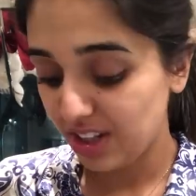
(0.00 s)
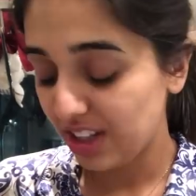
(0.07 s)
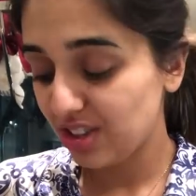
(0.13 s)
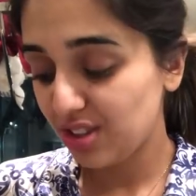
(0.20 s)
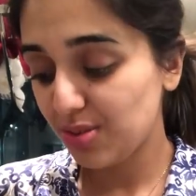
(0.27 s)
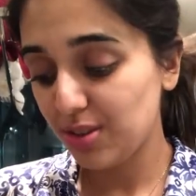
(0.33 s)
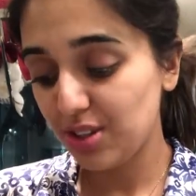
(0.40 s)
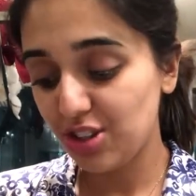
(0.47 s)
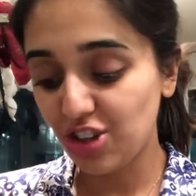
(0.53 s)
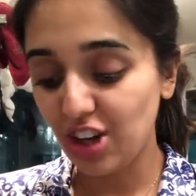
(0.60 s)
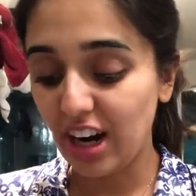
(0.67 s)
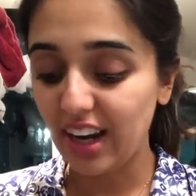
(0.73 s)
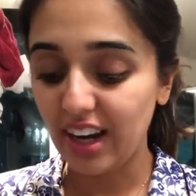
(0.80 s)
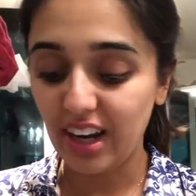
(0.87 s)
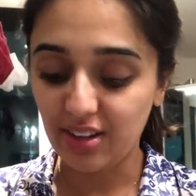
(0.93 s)
I just want to
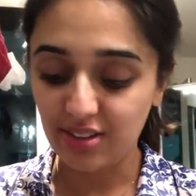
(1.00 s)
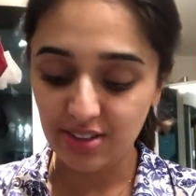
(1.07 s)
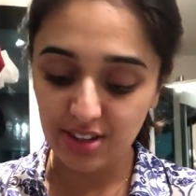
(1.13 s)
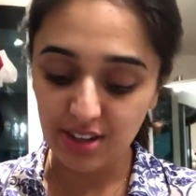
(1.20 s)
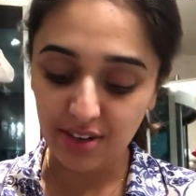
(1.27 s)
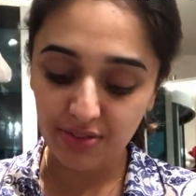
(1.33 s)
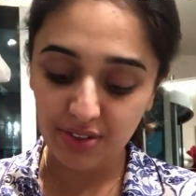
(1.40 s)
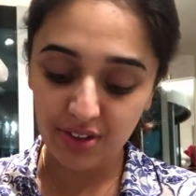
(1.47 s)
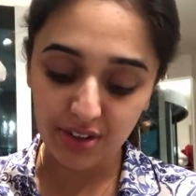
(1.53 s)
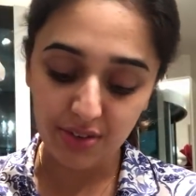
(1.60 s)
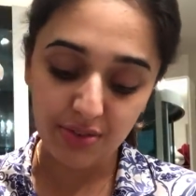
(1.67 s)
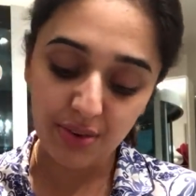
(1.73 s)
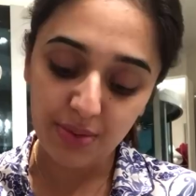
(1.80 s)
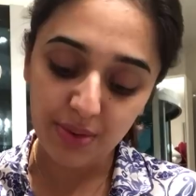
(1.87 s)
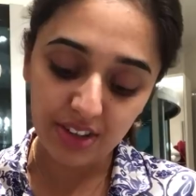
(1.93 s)
try out a few
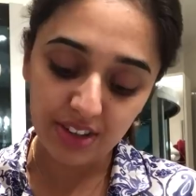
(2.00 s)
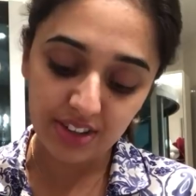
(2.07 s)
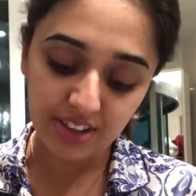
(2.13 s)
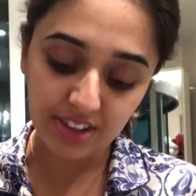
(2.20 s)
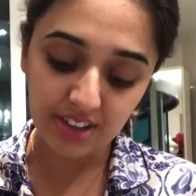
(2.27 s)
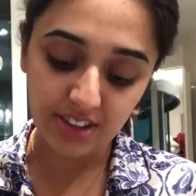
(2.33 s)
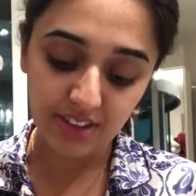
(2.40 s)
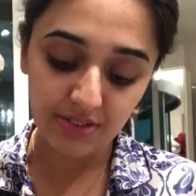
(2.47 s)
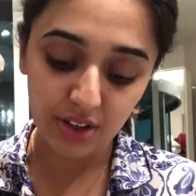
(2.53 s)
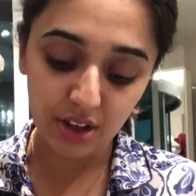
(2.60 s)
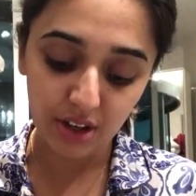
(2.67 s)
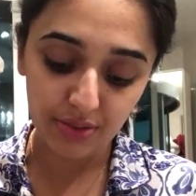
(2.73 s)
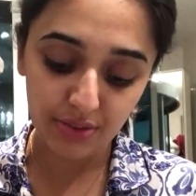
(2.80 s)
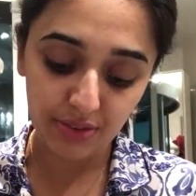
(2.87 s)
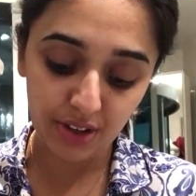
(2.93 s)
different ones because I've
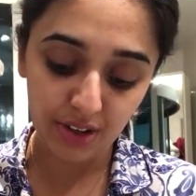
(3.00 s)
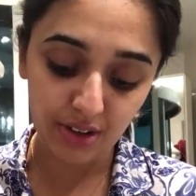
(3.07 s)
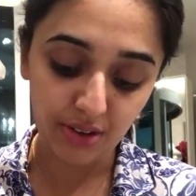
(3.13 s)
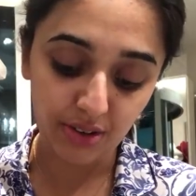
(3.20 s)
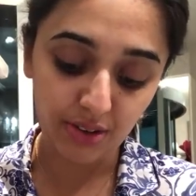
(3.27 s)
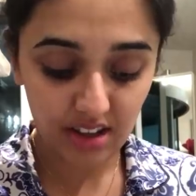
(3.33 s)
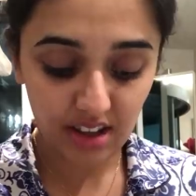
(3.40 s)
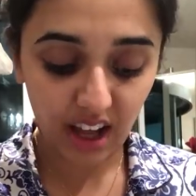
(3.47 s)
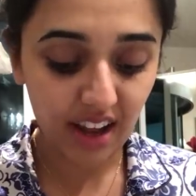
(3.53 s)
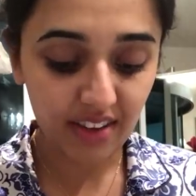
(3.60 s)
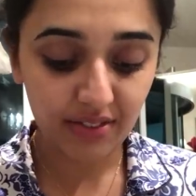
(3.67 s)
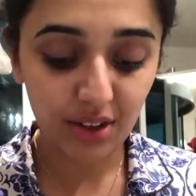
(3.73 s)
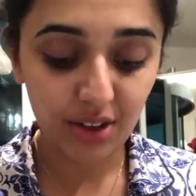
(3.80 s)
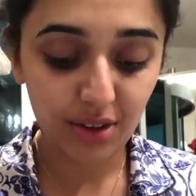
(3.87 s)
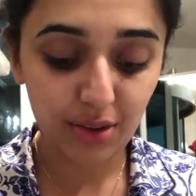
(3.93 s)
got a few that
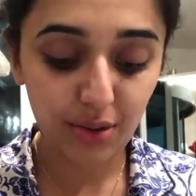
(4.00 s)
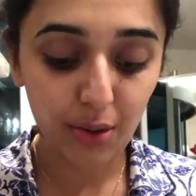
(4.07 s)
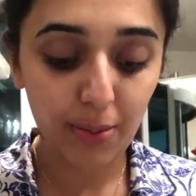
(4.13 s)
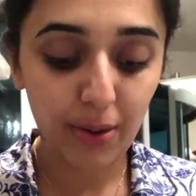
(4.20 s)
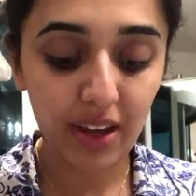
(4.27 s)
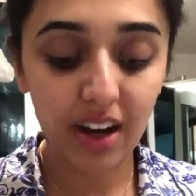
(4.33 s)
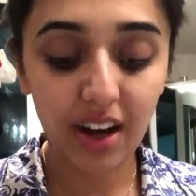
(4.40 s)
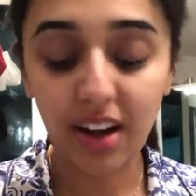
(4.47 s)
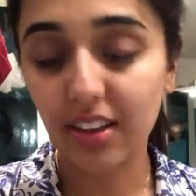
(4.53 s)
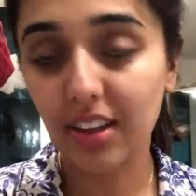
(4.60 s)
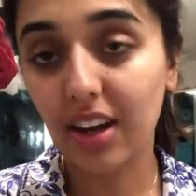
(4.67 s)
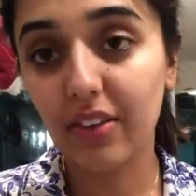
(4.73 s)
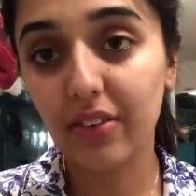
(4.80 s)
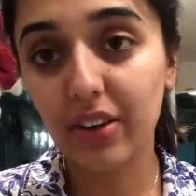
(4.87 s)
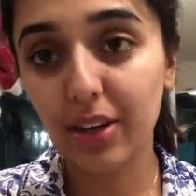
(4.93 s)
I've got through PR
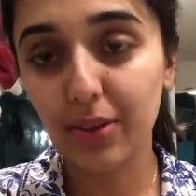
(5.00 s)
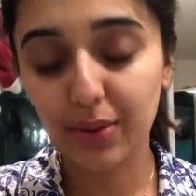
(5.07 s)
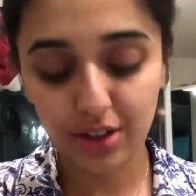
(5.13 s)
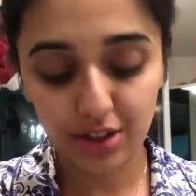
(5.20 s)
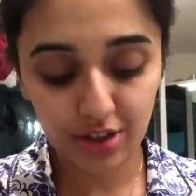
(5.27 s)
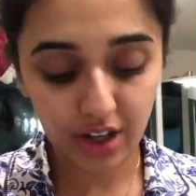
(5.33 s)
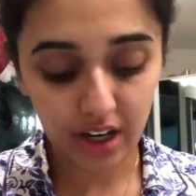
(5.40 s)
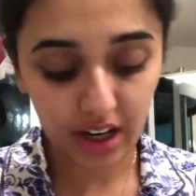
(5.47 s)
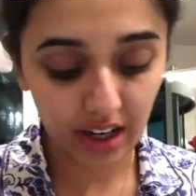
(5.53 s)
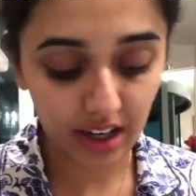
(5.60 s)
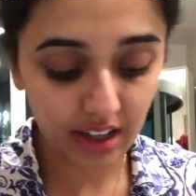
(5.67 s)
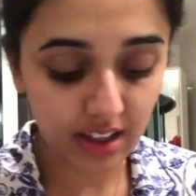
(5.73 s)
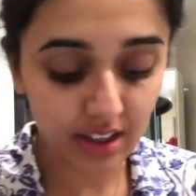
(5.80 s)
that I really want to try.